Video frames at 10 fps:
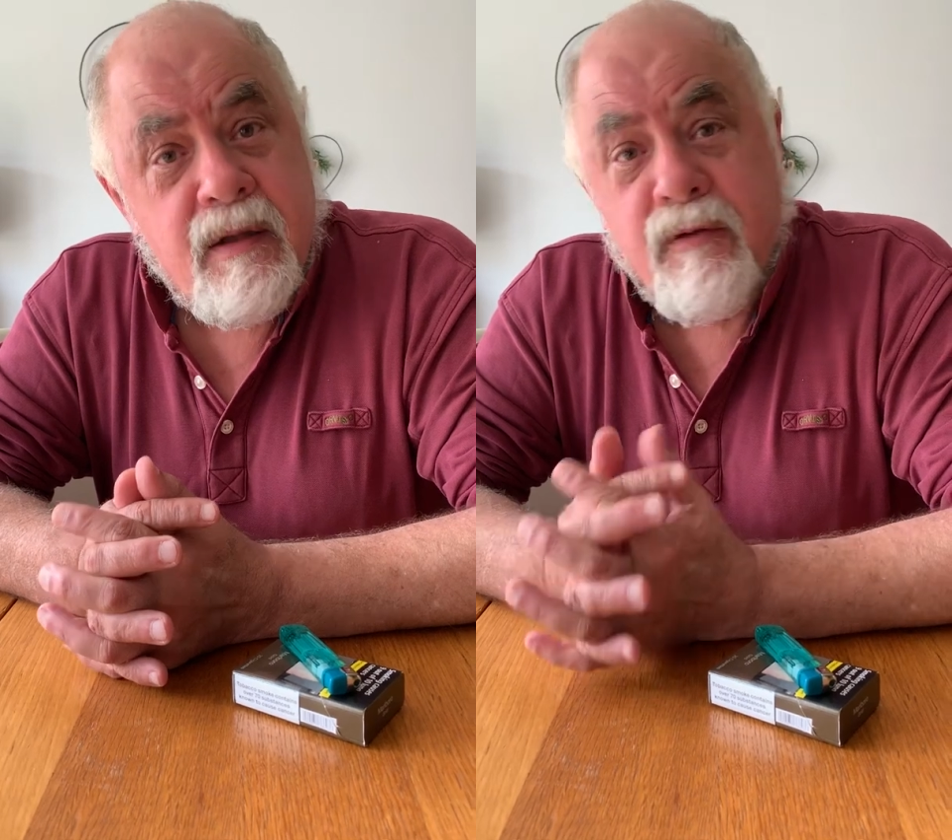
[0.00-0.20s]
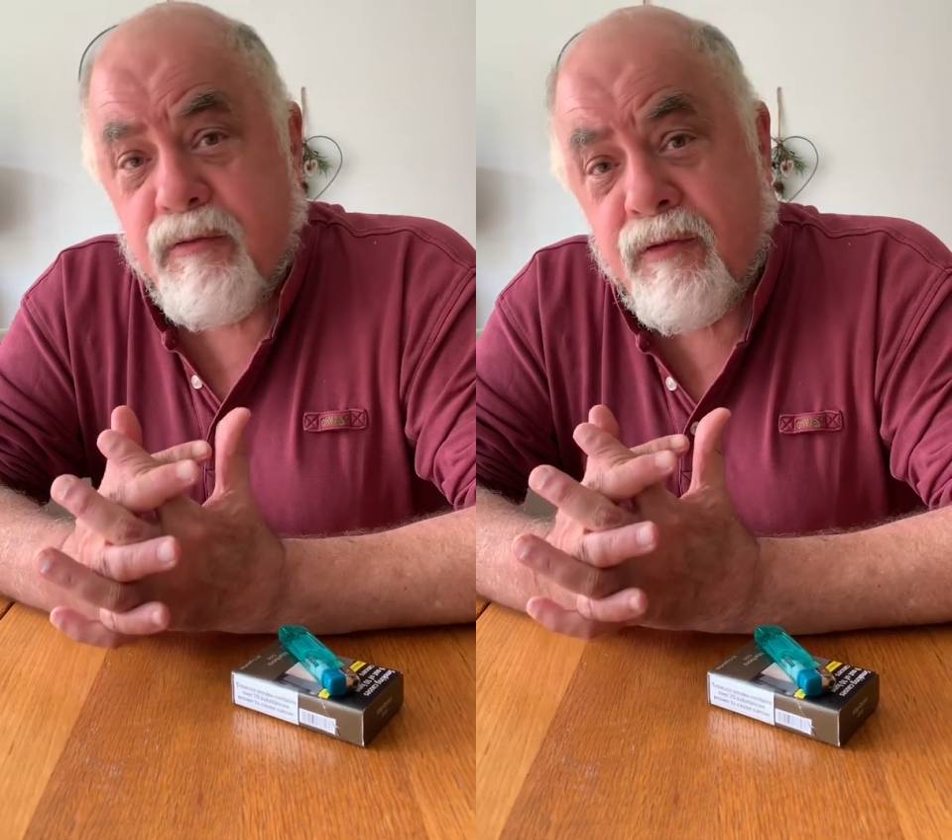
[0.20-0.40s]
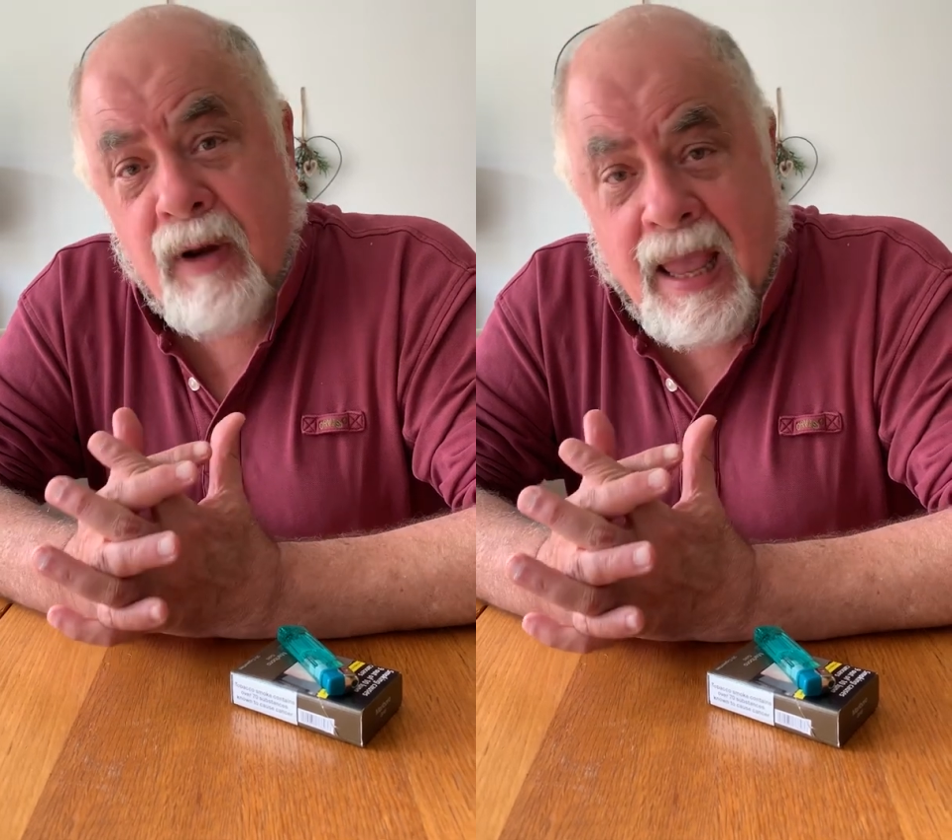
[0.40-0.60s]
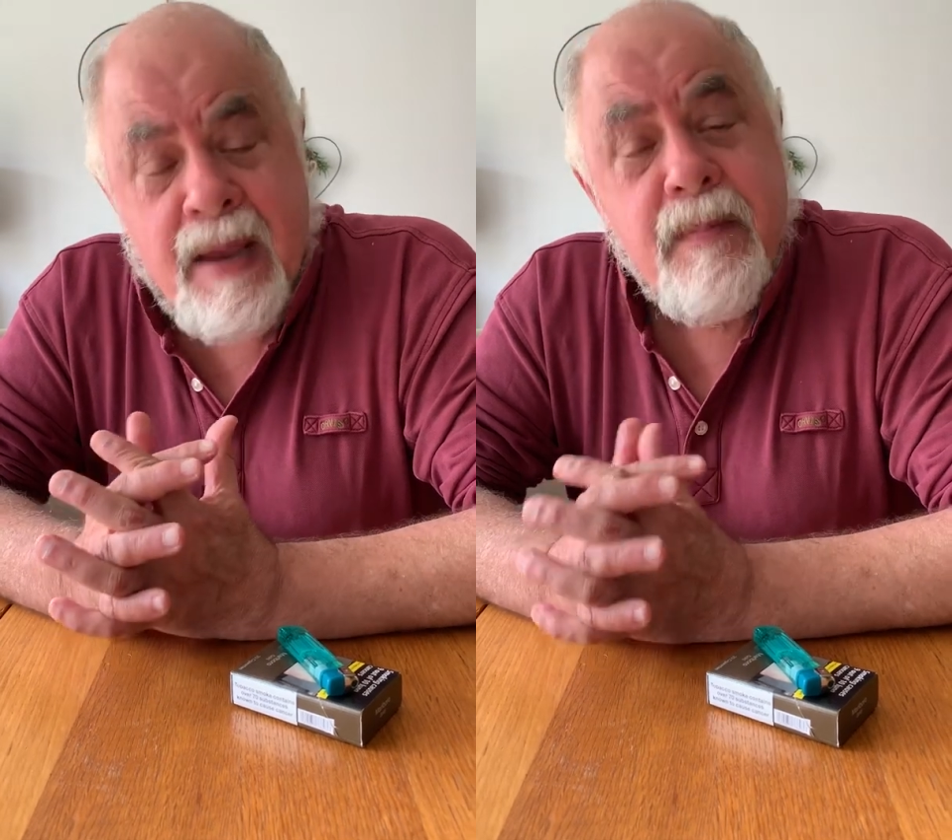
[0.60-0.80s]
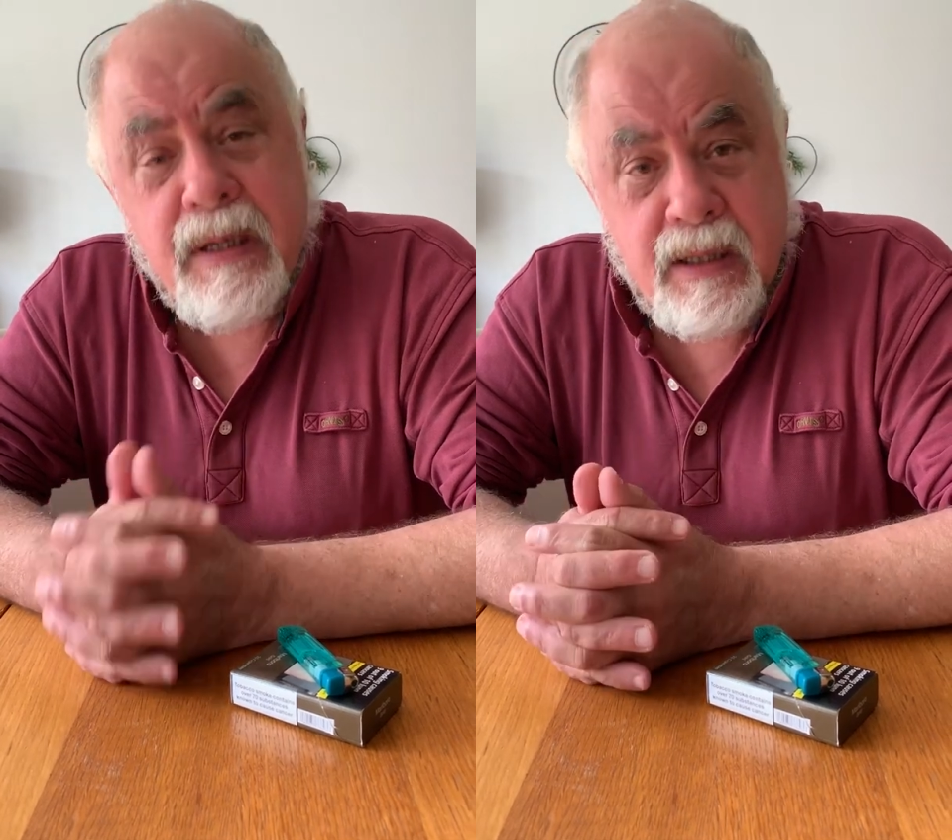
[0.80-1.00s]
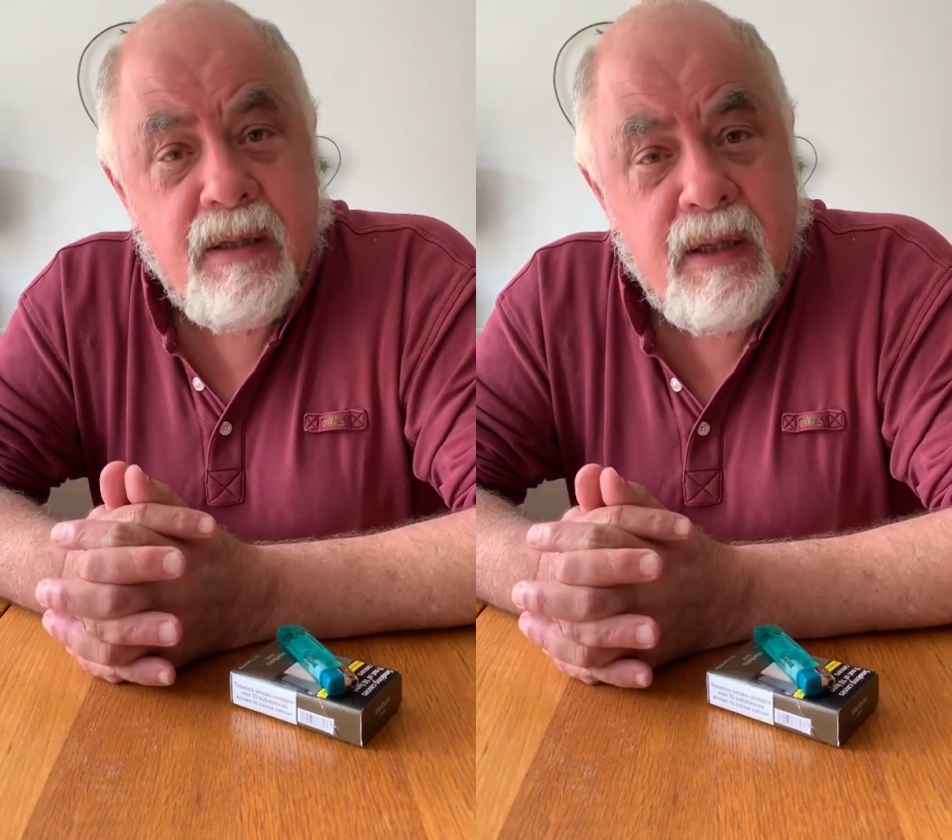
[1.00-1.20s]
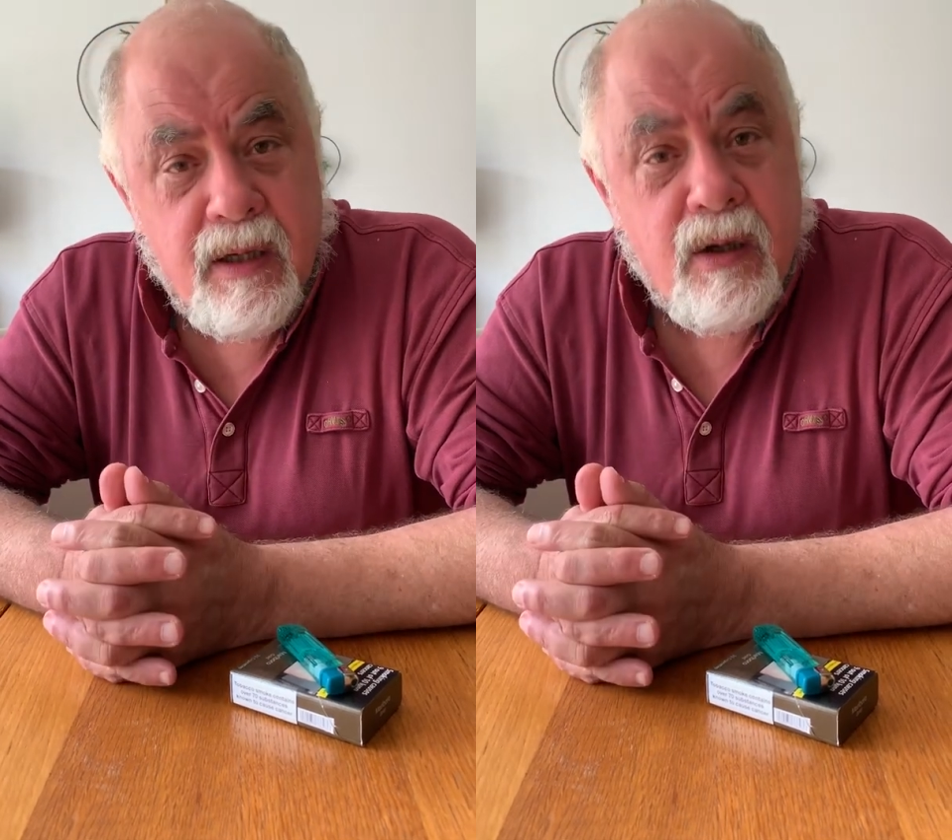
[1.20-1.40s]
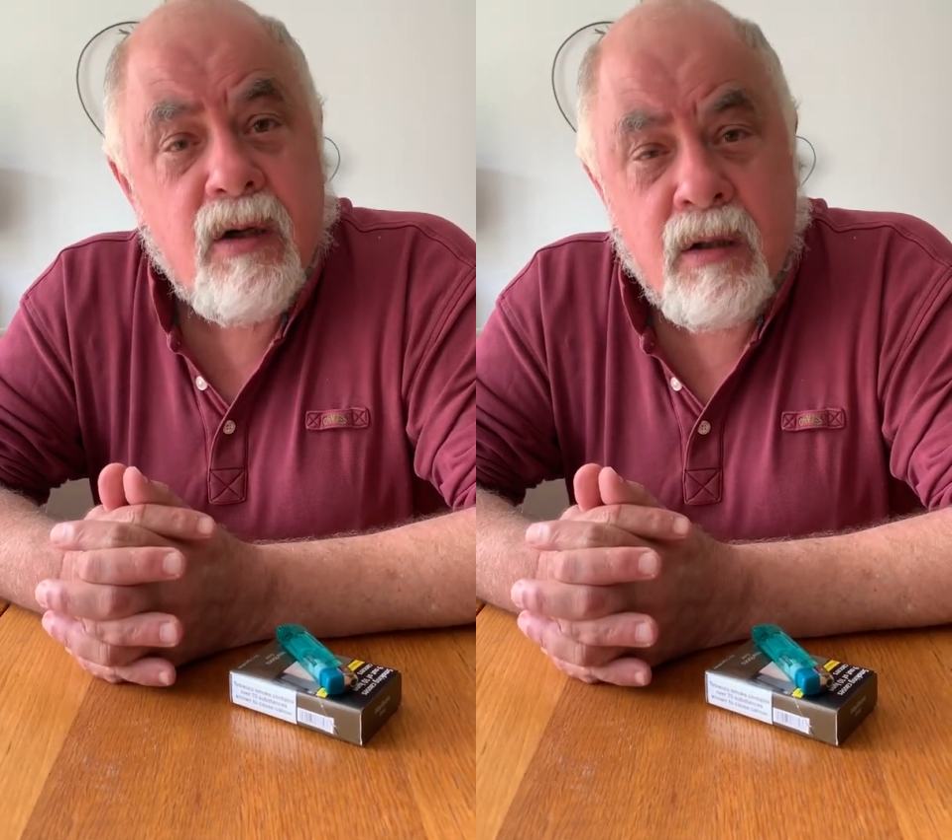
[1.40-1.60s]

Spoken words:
the flame in their